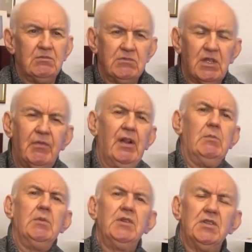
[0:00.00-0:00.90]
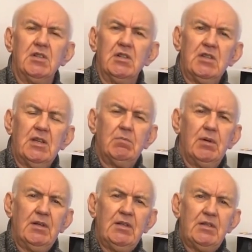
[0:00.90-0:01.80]
development is going to take
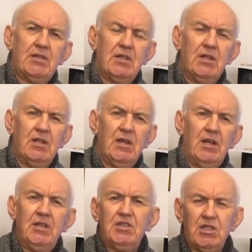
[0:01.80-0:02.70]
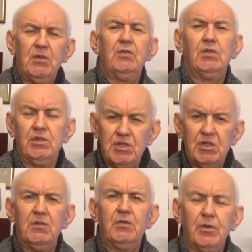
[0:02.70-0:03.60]
place and so on and
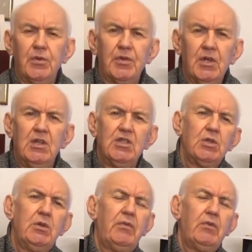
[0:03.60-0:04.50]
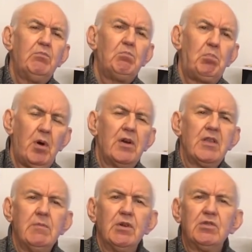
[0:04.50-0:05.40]
so forth. So if you buy
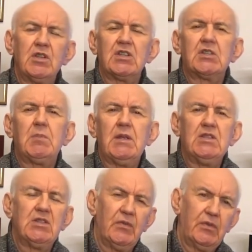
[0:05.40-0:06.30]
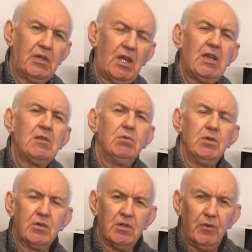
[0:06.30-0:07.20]
the most expensive cable
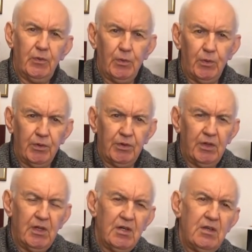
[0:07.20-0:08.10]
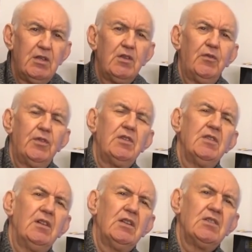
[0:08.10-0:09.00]
you can afford and then you find
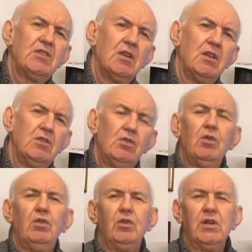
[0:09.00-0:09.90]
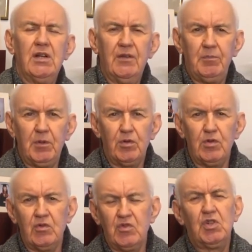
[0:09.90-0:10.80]
that it's not long enough
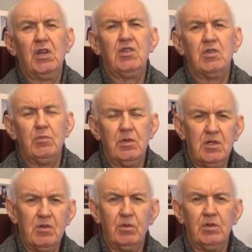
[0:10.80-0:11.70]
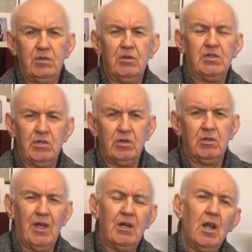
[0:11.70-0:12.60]
because you change your mind, you want to do this and
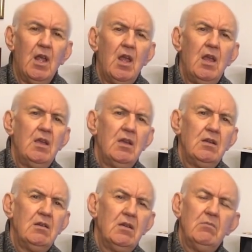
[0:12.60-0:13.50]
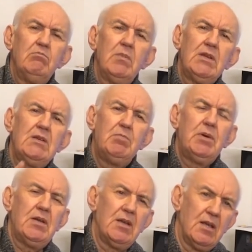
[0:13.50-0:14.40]
do that, and
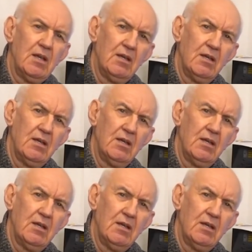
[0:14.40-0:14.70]
maybe